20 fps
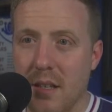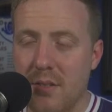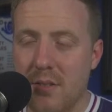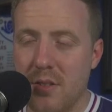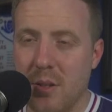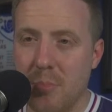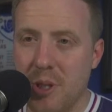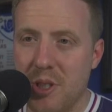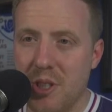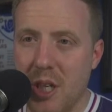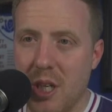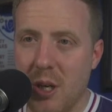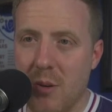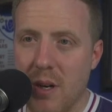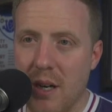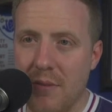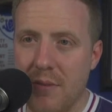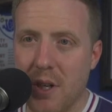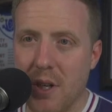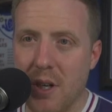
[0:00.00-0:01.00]
Biscoe,
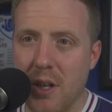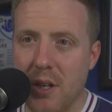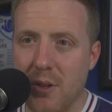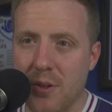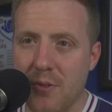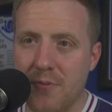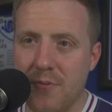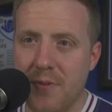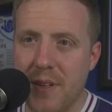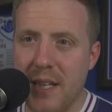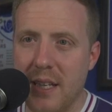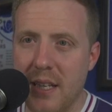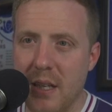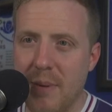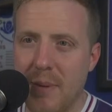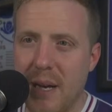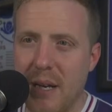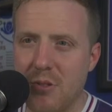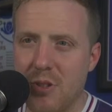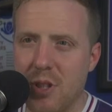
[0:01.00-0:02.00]
I've got a good feeling
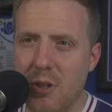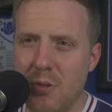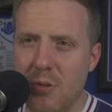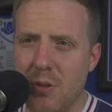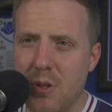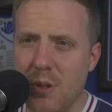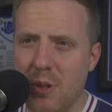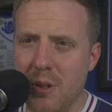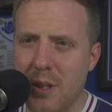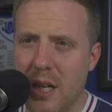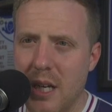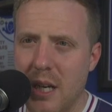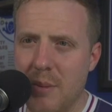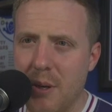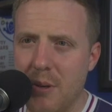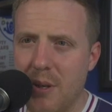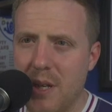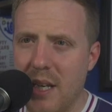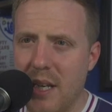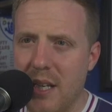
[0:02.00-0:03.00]
about Tuchel. I'm
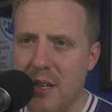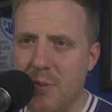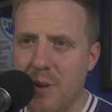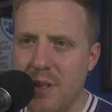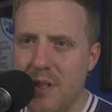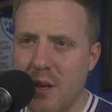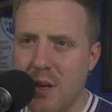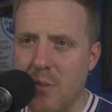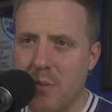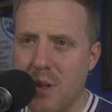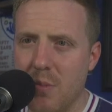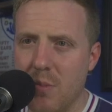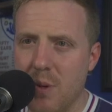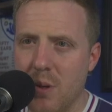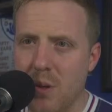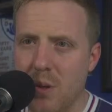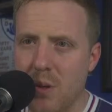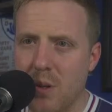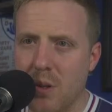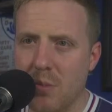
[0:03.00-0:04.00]
okay if we don't win the
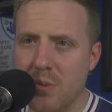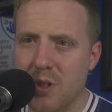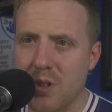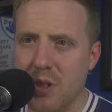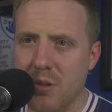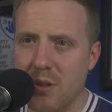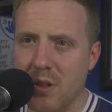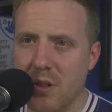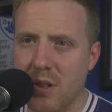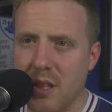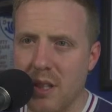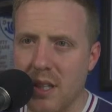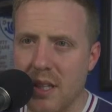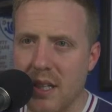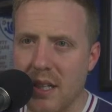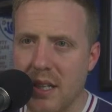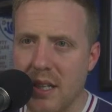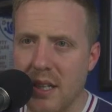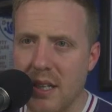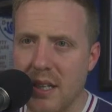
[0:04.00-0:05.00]
World Cup, so long
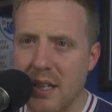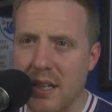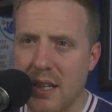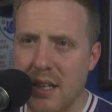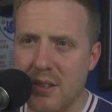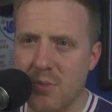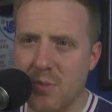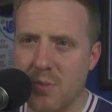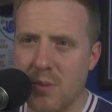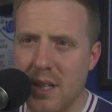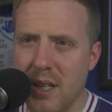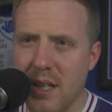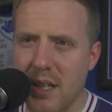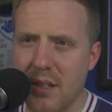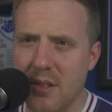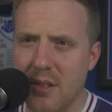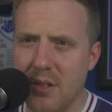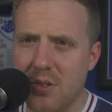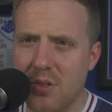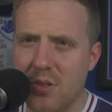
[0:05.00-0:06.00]
as we're
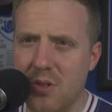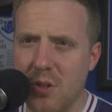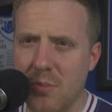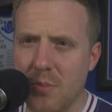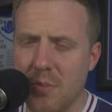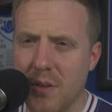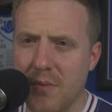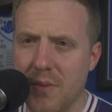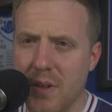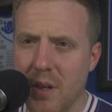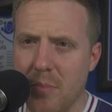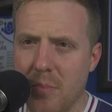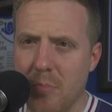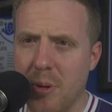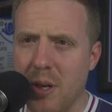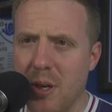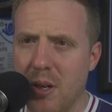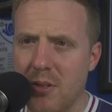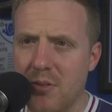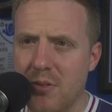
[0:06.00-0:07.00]
some of our
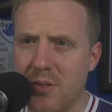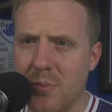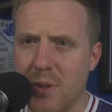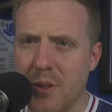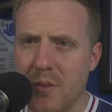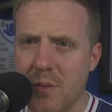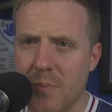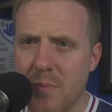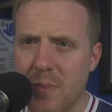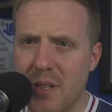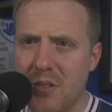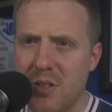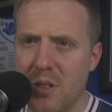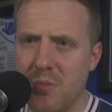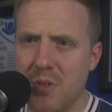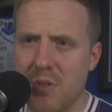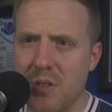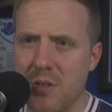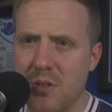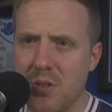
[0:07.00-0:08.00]
parts and one of the best
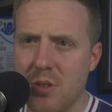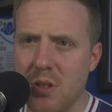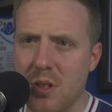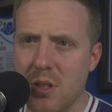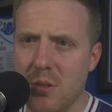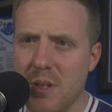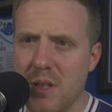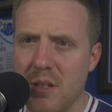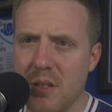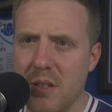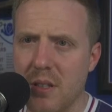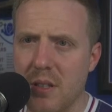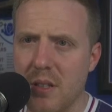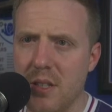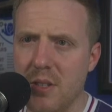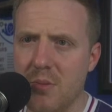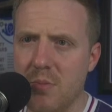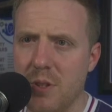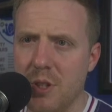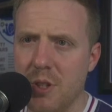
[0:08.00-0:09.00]
teams in the tournament, the
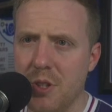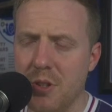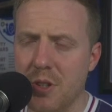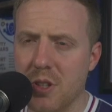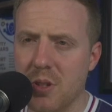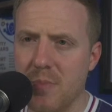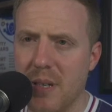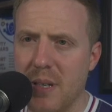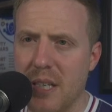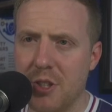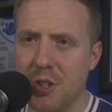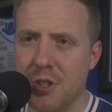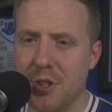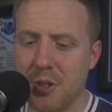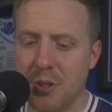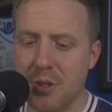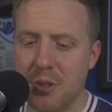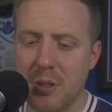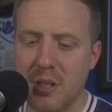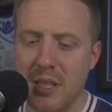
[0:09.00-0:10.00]
least we should expect,
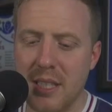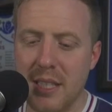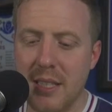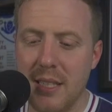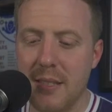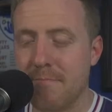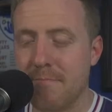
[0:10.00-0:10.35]
surely.